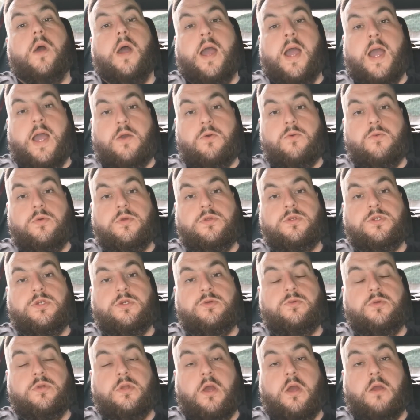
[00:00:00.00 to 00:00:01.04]
How would
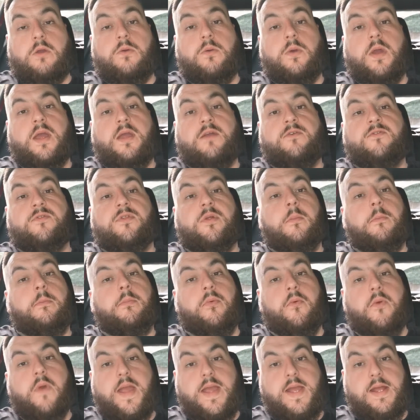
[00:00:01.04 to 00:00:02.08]
you know if the
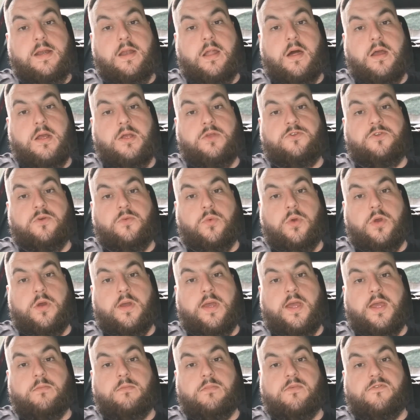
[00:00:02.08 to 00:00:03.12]
brake lights are
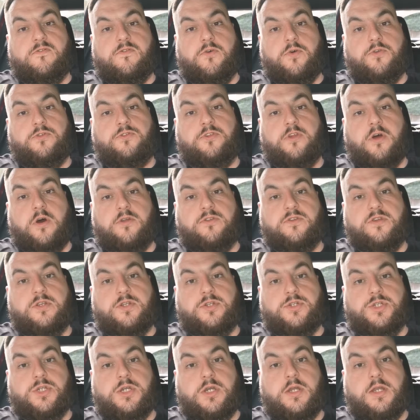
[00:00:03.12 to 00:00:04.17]
working before
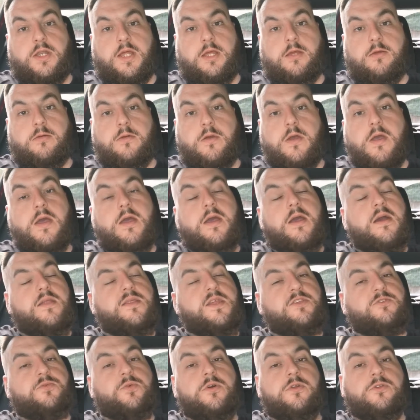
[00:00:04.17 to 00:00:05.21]
starting a journey?
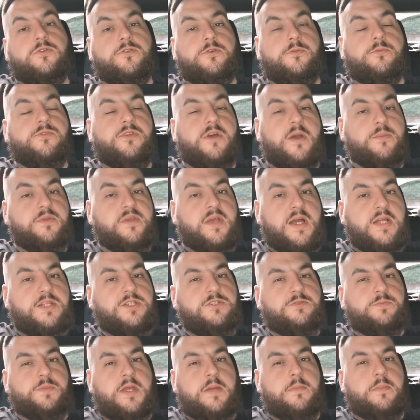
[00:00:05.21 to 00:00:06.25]
And this one sometimes
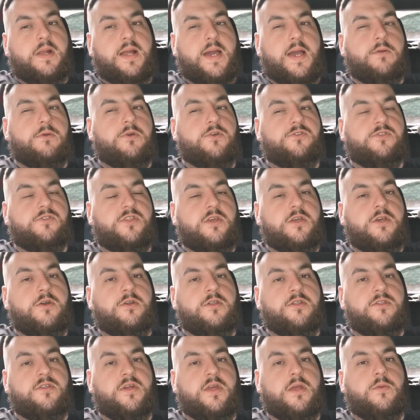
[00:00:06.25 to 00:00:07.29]
catches people out because they've
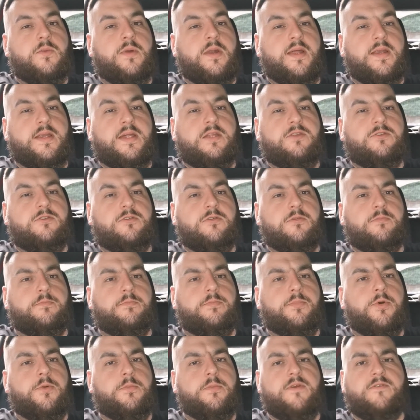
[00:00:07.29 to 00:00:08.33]
got to think, well, I need to
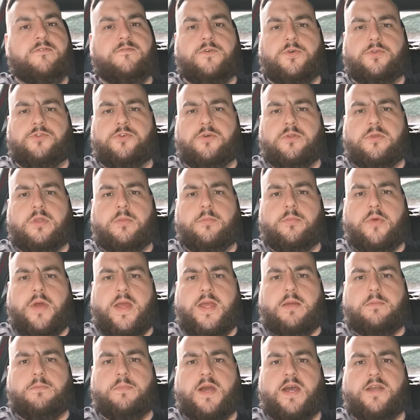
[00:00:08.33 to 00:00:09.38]
put my foot on the
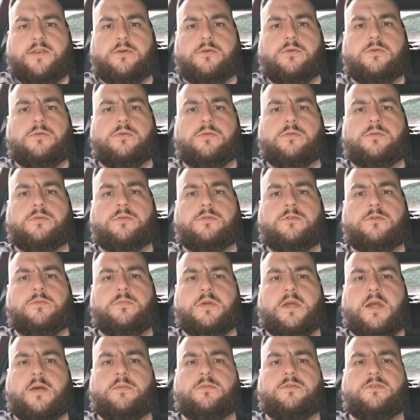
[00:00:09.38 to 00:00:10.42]
brake pedal to
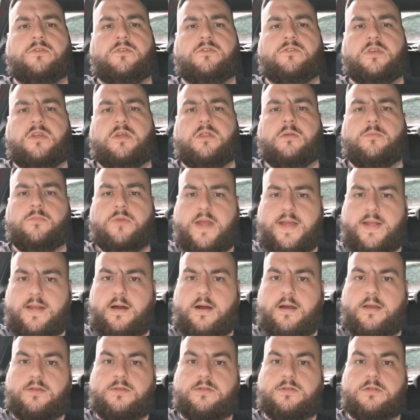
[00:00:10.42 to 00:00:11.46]
be able to see the brake
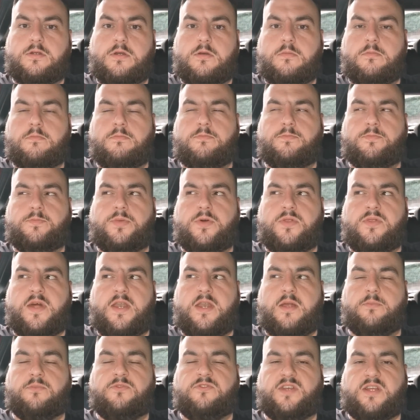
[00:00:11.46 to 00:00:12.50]
lights, but
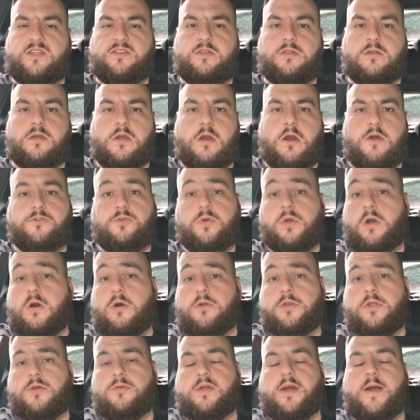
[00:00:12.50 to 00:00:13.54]
then I'm sat in the car, so I
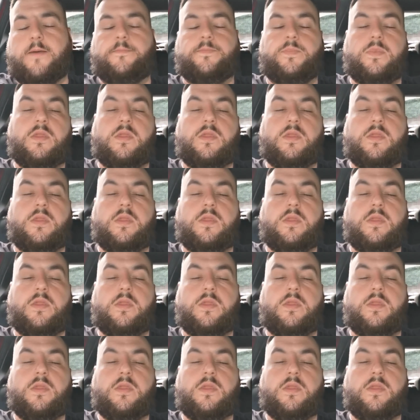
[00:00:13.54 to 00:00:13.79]
can't do that.